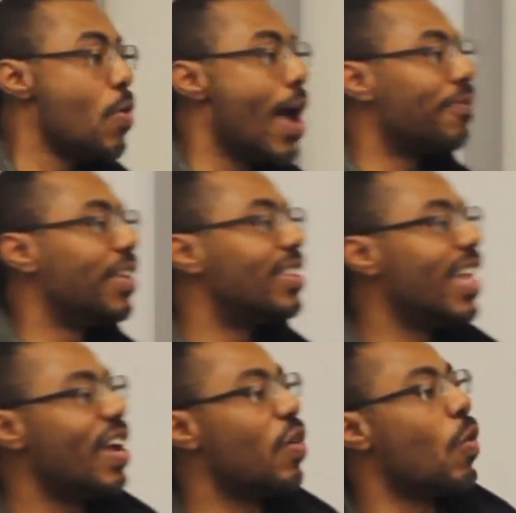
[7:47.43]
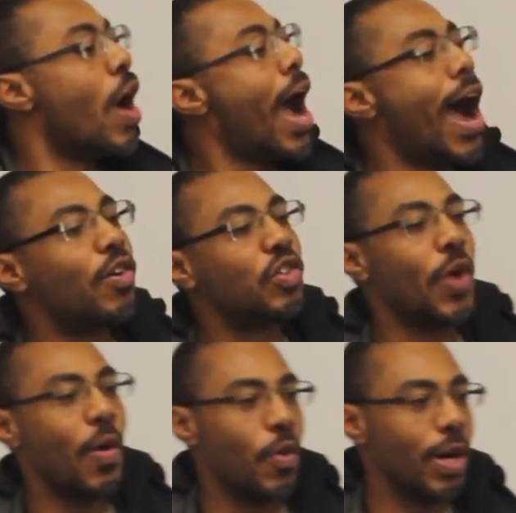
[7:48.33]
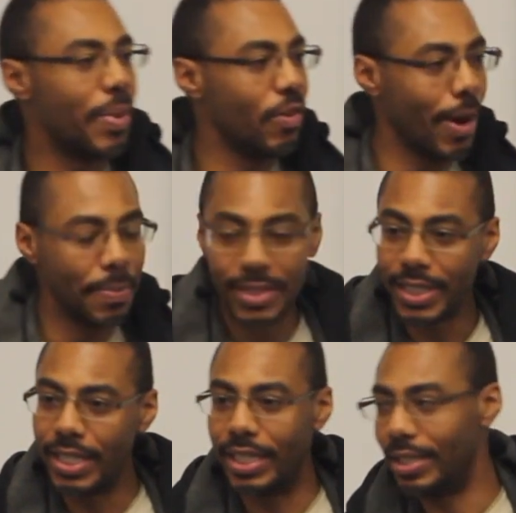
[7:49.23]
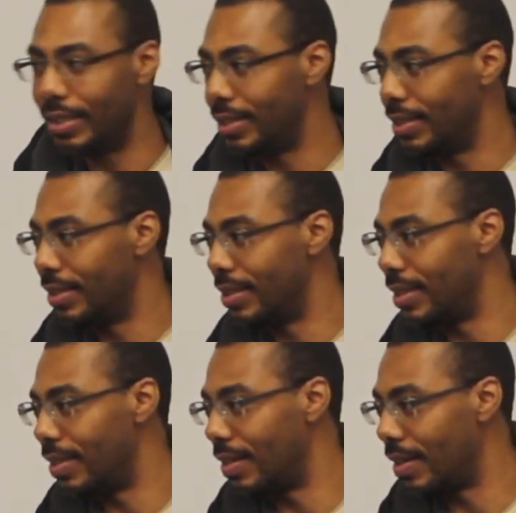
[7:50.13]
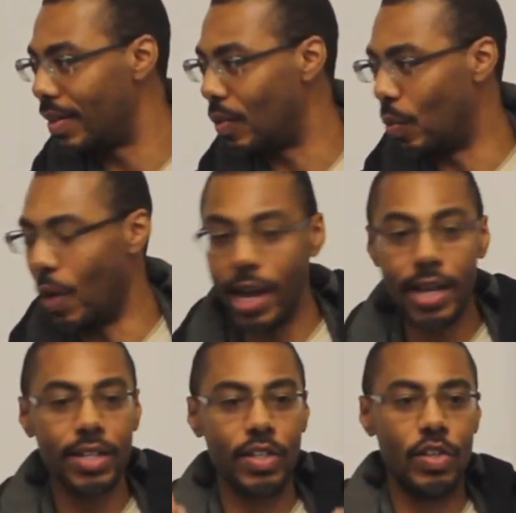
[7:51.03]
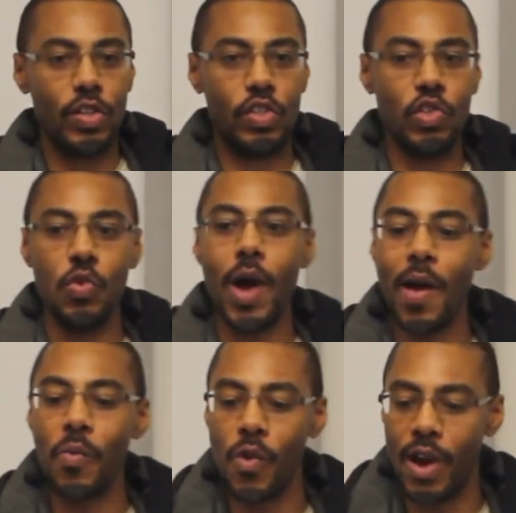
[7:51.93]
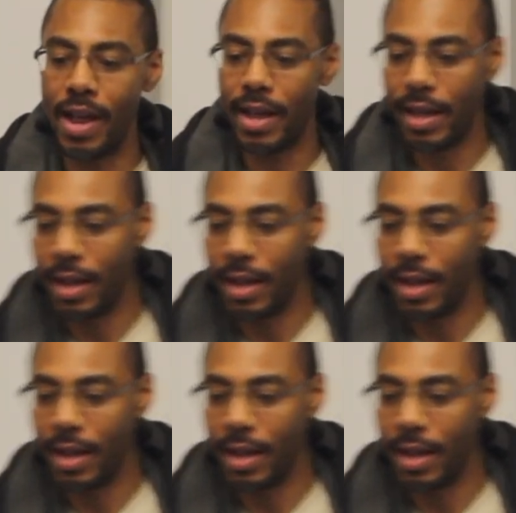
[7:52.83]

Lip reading: You have to think, how do I want to be represented? What do I want